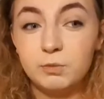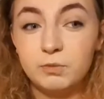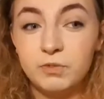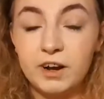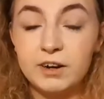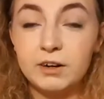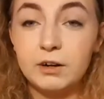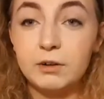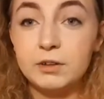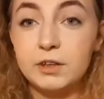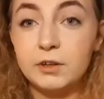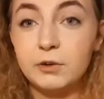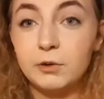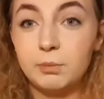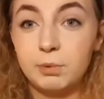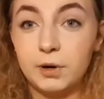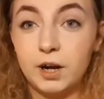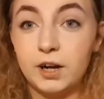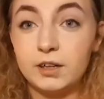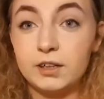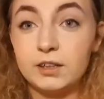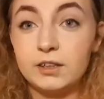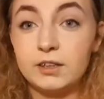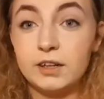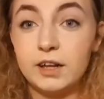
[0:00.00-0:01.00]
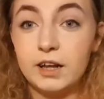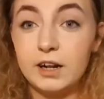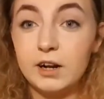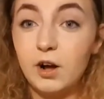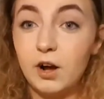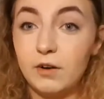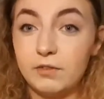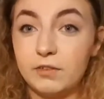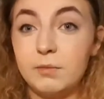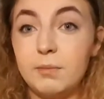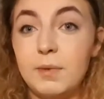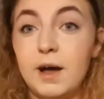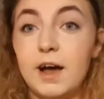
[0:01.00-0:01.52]
found out they were pregnant and
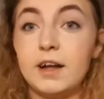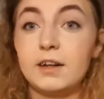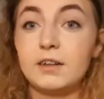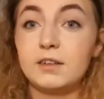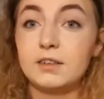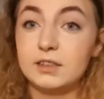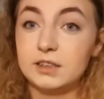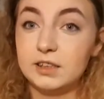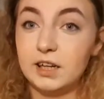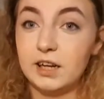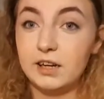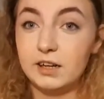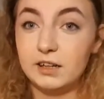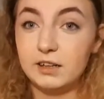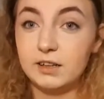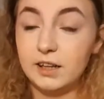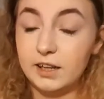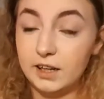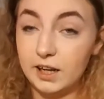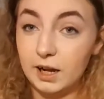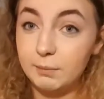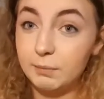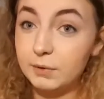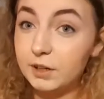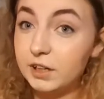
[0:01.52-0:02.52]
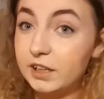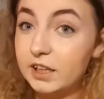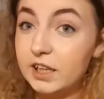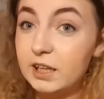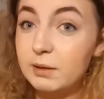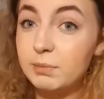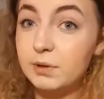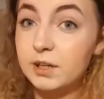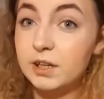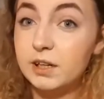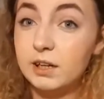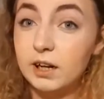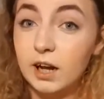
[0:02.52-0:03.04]
off the bat decided, like, I'm going to
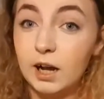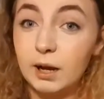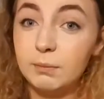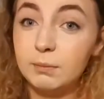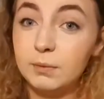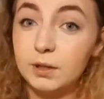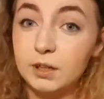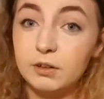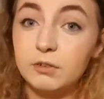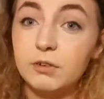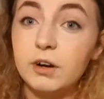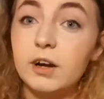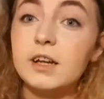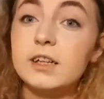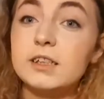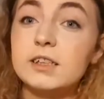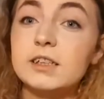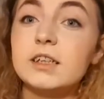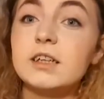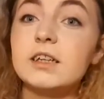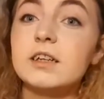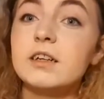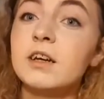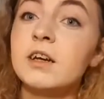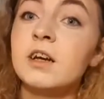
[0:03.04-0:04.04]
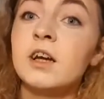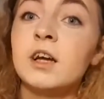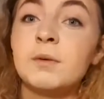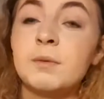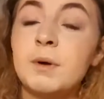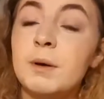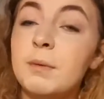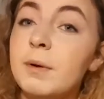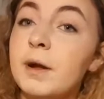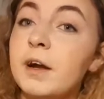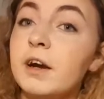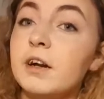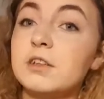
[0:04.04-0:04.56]
keep it, I'm going to raise it,
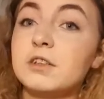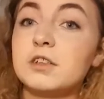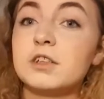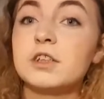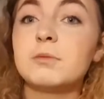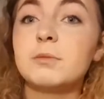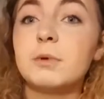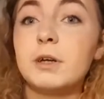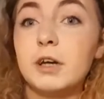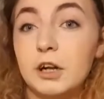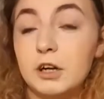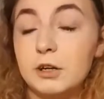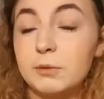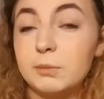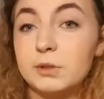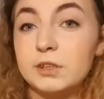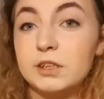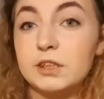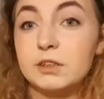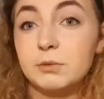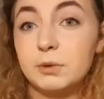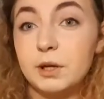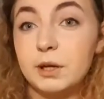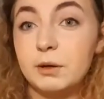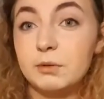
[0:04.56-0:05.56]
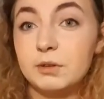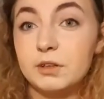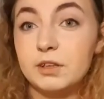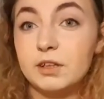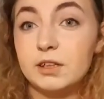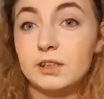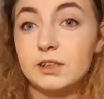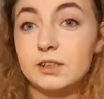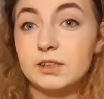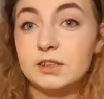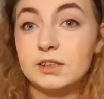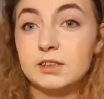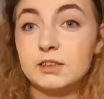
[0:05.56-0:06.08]
my parents are going to be 100% okay with
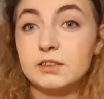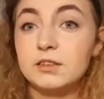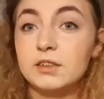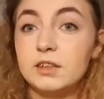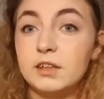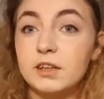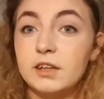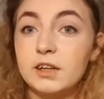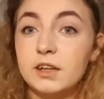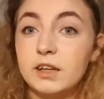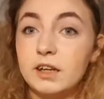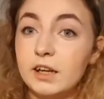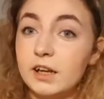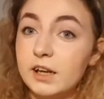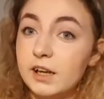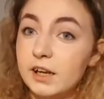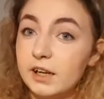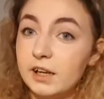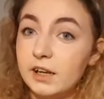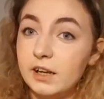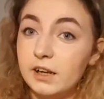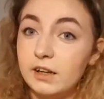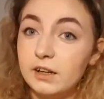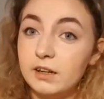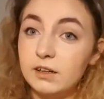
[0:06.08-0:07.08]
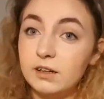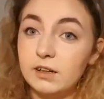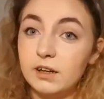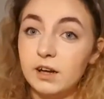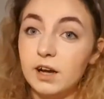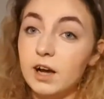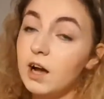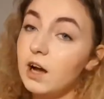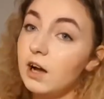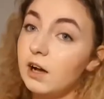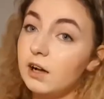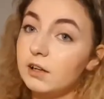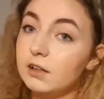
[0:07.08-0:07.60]
this, and
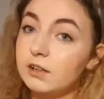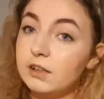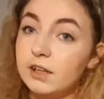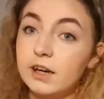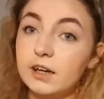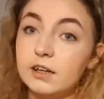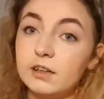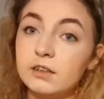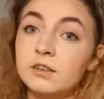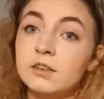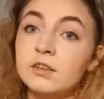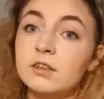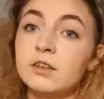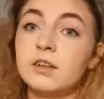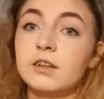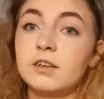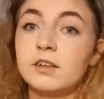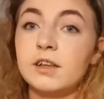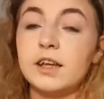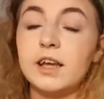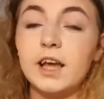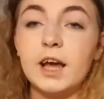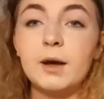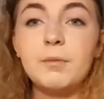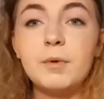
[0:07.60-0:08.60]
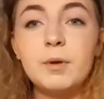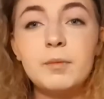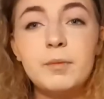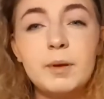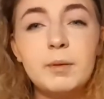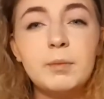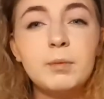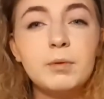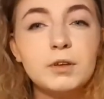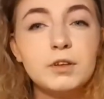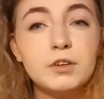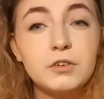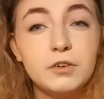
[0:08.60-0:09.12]
yeah, like, how many
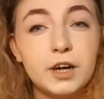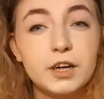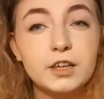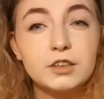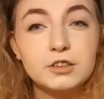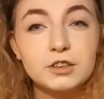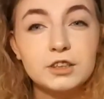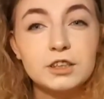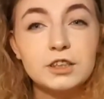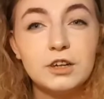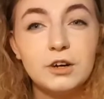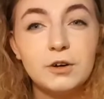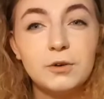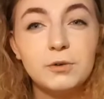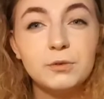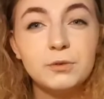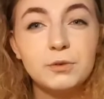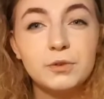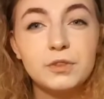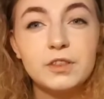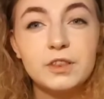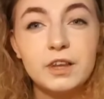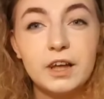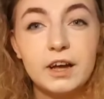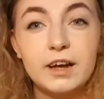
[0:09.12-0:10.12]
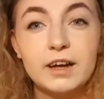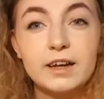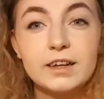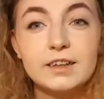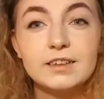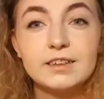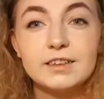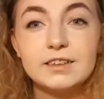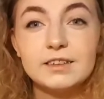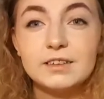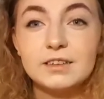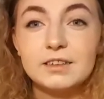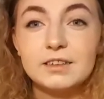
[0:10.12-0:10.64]
people do you actually know that,